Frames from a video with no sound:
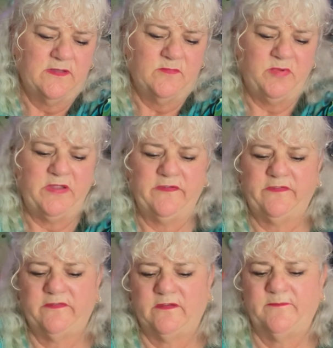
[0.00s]

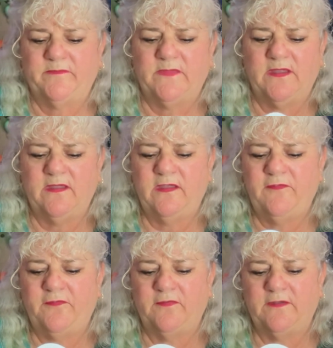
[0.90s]
because
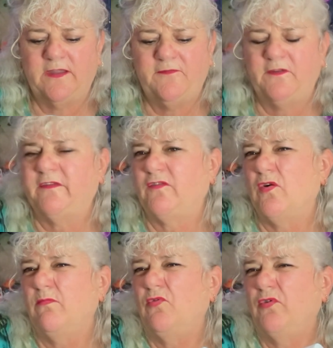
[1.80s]
if it's
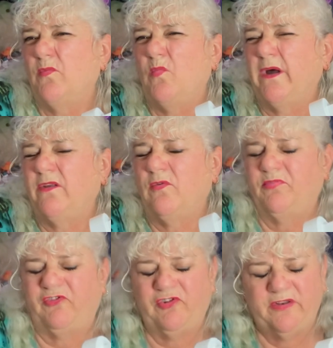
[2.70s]
got more than one
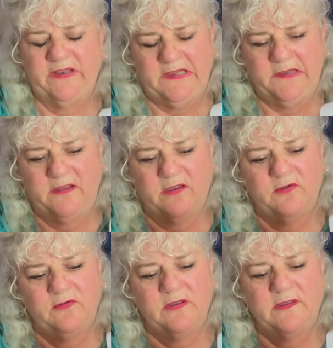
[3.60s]
opportunity to
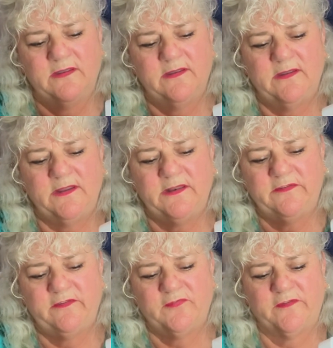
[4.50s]
go in a
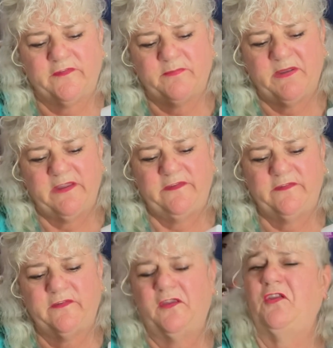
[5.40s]
different
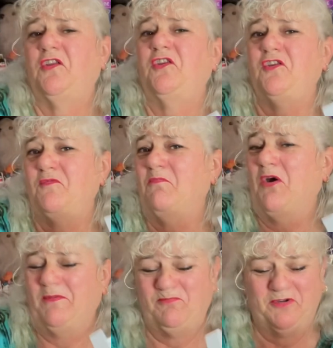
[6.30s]
space, you
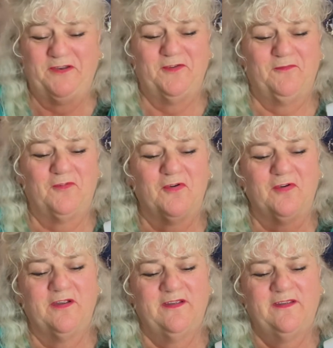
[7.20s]
might put it on
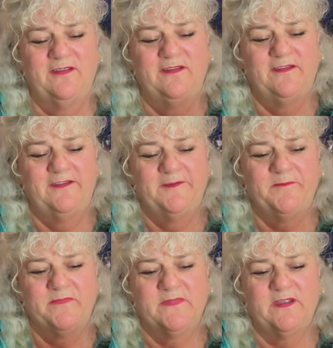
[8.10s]
wrong.
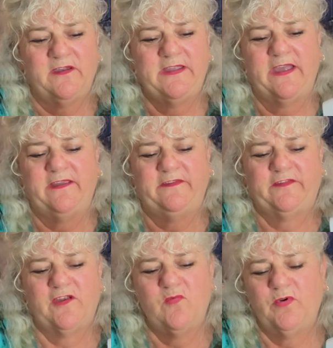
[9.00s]
Okay,
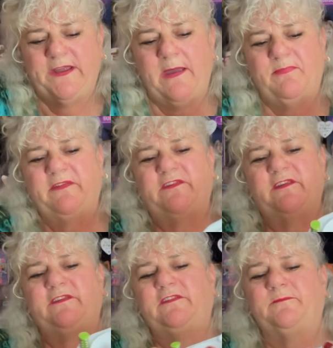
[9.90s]
so what happens
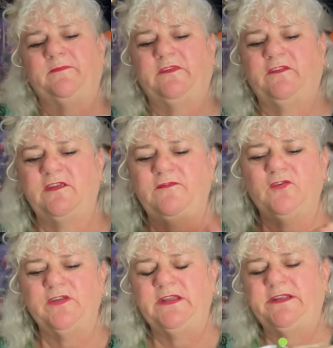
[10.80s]
is, so you've
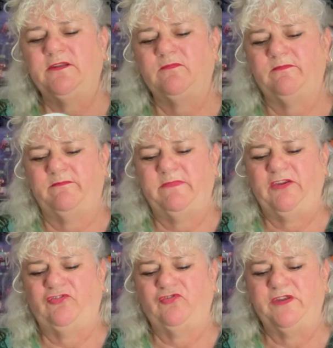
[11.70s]
got your little, make
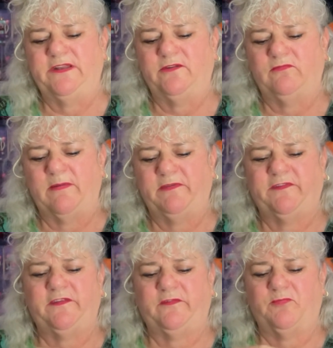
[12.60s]
sure your little rubber
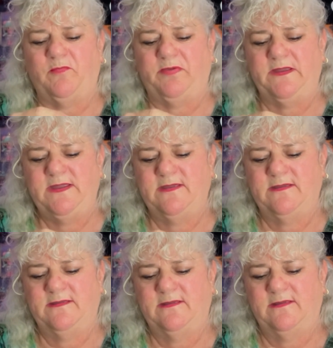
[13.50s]
sits properly,
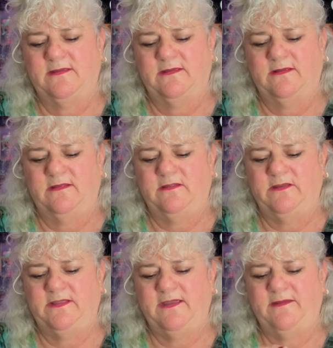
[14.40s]

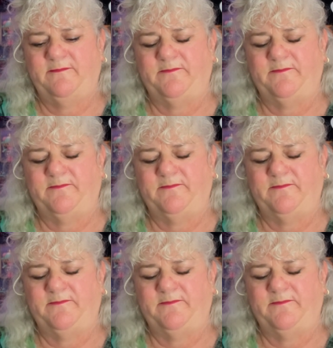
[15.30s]
like that.